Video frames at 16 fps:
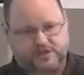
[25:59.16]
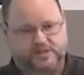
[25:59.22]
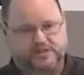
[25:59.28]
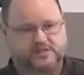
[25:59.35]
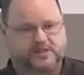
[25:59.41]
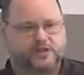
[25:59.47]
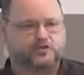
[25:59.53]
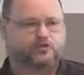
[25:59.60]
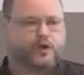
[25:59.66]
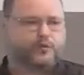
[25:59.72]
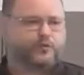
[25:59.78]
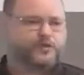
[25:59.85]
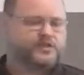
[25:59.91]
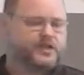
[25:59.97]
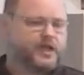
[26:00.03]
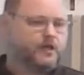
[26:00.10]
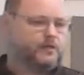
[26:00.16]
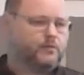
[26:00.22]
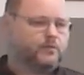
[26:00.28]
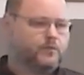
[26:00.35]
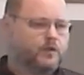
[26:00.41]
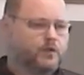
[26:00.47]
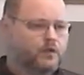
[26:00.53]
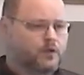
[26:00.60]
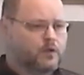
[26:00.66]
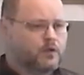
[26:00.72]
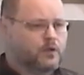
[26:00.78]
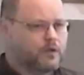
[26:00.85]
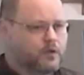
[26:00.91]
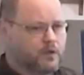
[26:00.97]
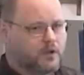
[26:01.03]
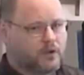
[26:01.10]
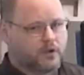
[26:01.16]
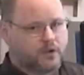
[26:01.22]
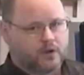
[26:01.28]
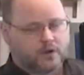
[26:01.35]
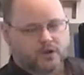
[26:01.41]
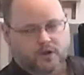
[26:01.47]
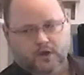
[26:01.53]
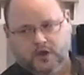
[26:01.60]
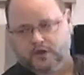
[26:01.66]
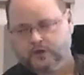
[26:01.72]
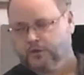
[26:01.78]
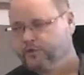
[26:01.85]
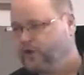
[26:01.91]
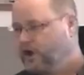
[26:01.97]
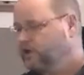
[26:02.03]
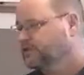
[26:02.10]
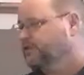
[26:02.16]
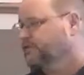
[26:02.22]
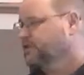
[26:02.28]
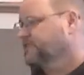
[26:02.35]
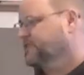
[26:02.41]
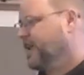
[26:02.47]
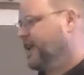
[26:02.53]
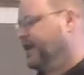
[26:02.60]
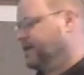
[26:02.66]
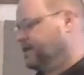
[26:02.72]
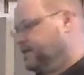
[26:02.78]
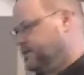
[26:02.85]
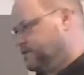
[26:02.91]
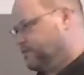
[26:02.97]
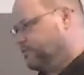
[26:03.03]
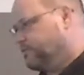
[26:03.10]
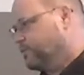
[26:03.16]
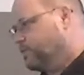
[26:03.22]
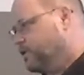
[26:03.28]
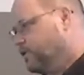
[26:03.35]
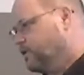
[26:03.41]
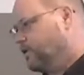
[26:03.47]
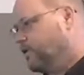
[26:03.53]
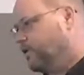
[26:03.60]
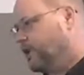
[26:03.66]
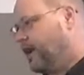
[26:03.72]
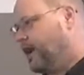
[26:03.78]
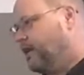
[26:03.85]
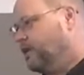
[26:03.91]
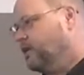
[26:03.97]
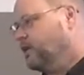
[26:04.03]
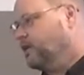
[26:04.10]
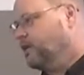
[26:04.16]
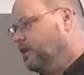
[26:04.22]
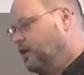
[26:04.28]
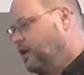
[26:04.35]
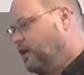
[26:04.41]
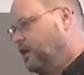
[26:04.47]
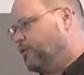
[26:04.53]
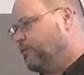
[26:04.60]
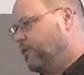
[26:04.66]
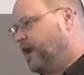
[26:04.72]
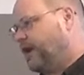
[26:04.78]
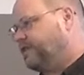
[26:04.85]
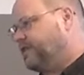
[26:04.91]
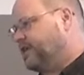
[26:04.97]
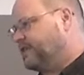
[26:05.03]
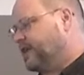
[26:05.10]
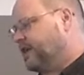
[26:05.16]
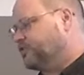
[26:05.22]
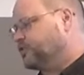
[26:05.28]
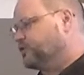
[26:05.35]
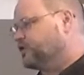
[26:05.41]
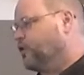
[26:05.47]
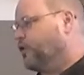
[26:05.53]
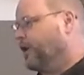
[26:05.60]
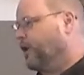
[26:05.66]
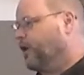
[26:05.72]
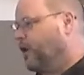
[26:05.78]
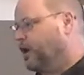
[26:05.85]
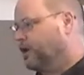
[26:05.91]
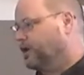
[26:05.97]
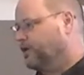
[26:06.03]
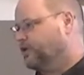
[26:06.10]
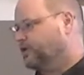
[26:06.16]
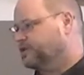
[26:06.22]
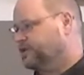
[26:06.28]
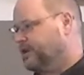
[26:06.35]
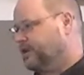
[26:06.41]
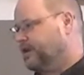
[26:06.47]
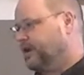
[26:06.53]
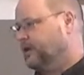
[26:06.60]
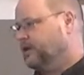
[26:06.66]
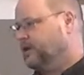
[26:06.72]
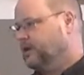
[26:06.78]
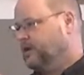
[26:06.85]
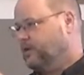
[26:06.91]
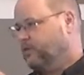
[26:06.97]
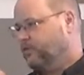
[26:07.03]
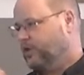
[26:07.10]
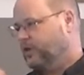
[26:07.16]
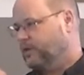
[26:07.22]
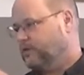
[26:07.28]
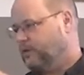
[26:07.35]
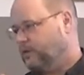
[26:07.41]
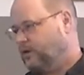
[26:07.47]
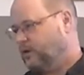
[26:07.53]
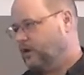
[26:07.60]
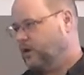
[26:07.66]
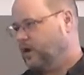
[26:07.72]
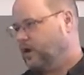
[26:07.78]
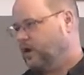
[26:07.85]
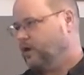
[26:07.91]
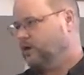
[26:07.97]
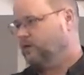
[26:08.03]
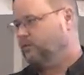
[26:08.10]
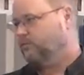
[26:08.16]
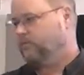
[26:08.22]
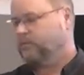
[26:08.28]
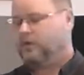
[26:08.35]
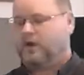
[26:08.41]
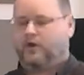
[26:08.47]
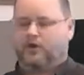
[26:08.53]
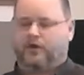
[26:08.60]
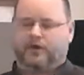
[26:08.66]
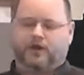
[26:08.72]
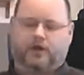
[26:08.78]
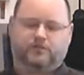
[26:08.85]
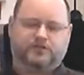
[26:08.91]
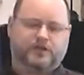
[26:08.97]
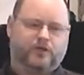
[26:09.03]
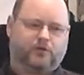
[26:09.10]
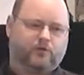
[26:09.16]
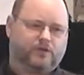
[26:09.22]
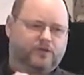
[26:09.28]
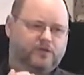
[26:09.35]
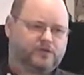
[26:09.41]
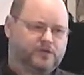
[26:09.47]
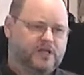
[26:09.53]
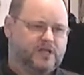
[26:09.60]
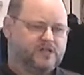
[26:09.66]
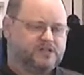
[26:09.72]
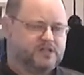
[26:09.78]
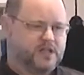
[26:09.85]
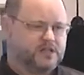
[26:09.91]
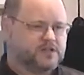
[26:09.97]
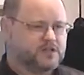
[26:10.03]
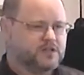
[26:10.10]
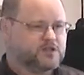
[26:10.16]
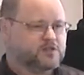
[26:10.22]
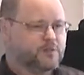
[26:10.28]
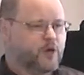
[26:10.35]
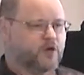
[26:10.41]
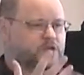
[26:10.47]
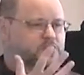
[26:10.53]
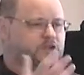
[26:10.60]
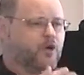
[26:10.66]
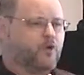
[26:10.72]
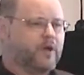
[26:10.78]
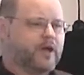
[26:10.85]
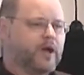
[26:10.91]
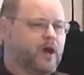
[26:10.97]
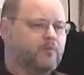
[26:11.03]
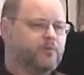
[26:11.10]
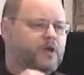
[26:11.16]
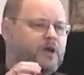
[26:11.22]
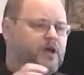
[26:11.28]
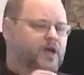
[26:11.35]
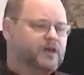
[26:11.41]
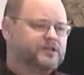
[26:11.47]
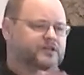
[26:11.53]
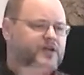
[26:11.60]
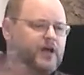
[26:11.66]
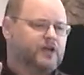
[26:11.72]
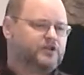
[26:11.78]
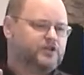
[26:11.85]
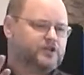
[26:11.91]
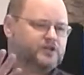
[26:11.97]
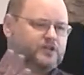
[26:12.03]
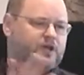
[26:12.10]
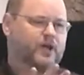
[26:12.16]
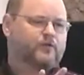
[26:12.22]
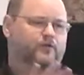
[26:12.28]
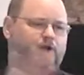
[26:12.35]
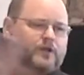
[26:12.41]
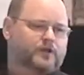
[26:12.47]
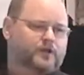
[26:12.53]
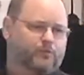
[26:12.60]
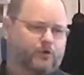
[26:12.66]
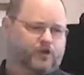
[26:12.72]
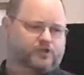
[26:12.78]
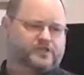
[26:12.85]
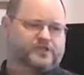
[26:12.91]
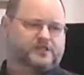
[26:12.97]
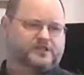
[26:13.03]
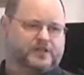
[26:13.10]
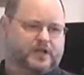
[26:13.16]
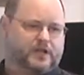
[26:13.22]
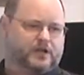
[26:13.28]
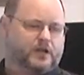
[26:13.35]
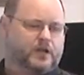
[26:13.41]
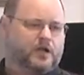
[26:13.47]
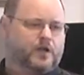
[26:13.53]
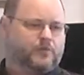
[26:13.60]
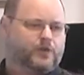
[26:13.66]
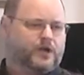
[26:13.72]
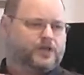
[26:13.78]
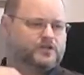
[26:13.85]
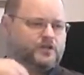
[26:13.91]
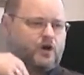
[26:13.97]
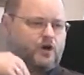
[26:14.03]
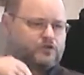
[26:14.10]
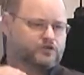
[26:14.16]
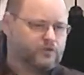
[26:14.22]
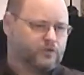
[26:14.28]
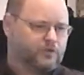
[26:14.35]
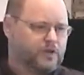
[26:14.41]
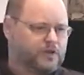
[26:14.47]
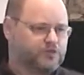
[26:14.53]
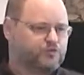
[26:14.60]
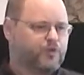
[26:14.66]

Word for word: incense represent? the prayers of the saints. Okay, um, I think that's what's going on here is that that when uh, Aaron comes in with this incense and the smoke is going up, it's not just covering the mercy seat, but it's also it's